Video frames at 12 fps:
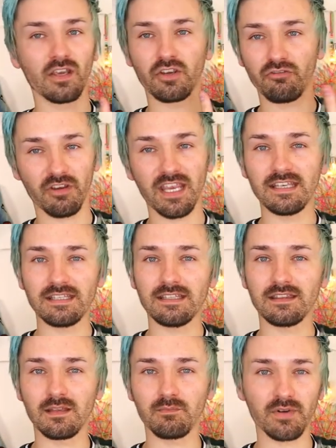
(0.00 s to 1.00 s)

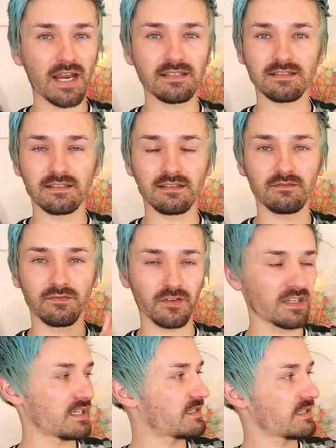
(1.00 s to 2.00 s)
created the branding for
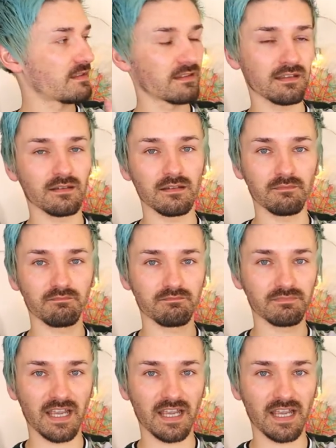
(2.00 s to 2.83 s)
this and the